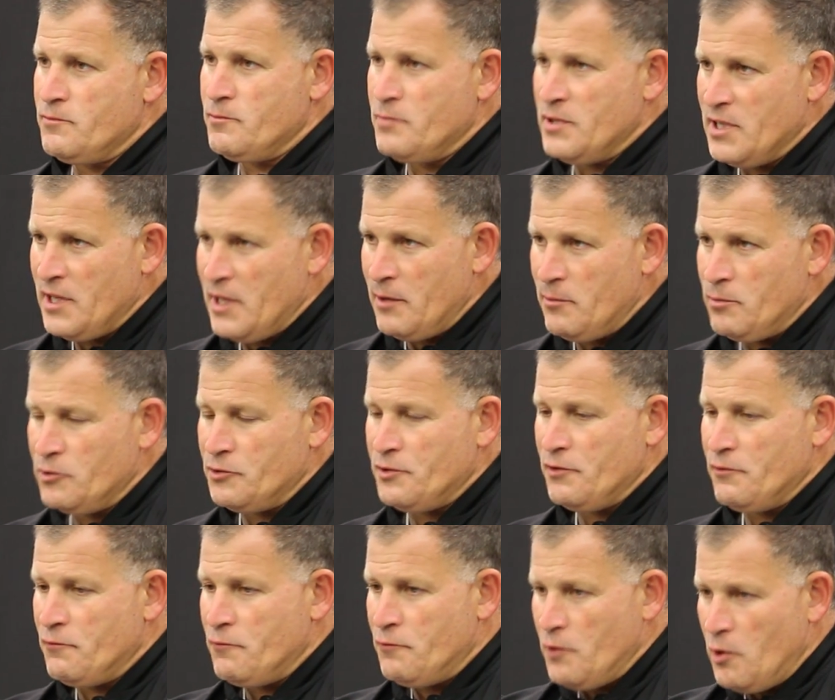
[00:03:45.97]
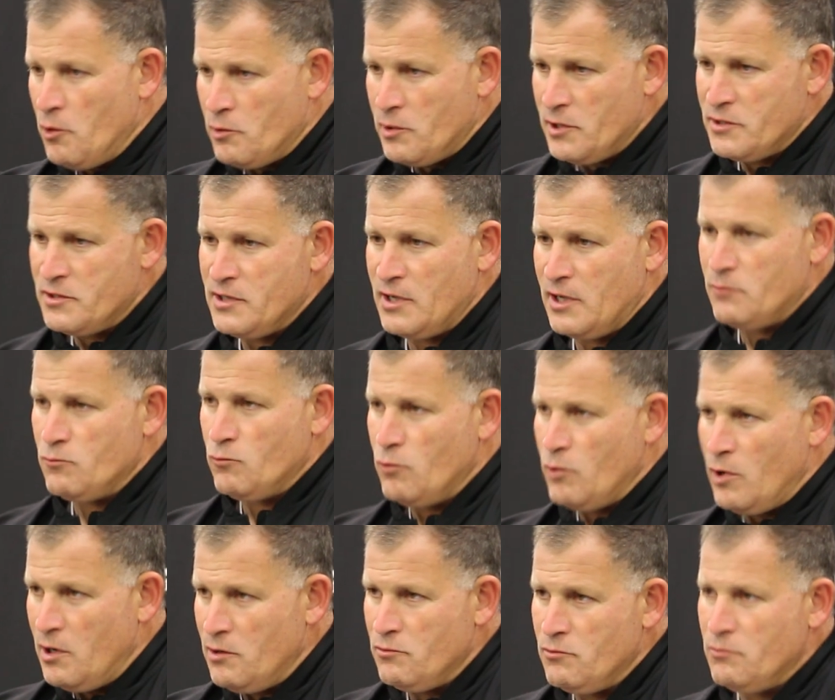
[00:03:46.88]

be able to focus on what